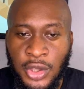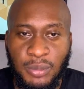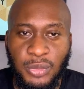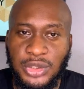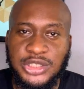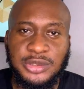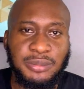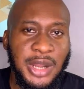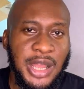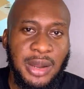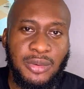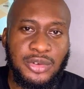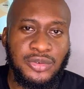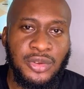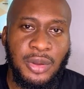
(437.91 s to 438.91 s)
But Timaya
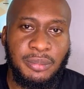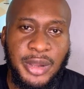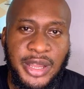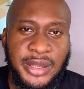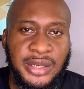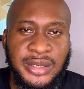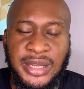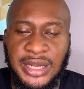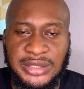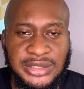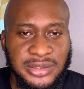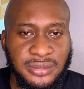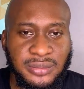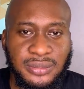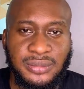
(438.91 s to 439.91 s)
was not buying that
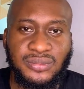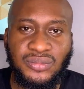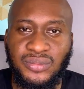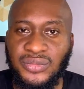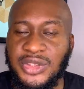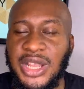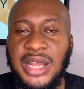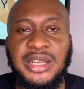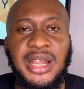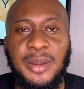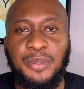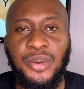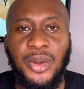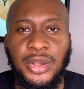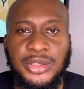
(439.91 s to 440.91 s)
at
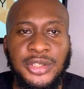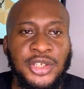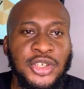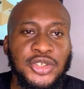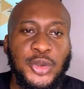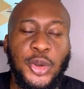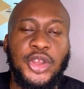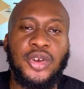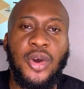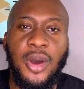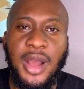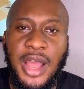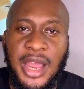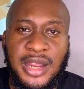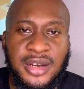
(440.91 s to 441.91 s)
that point. So he
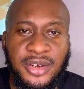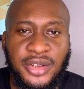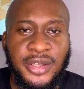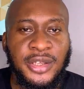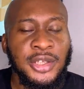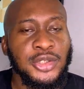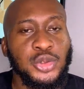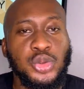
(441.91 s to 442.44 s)
got angry,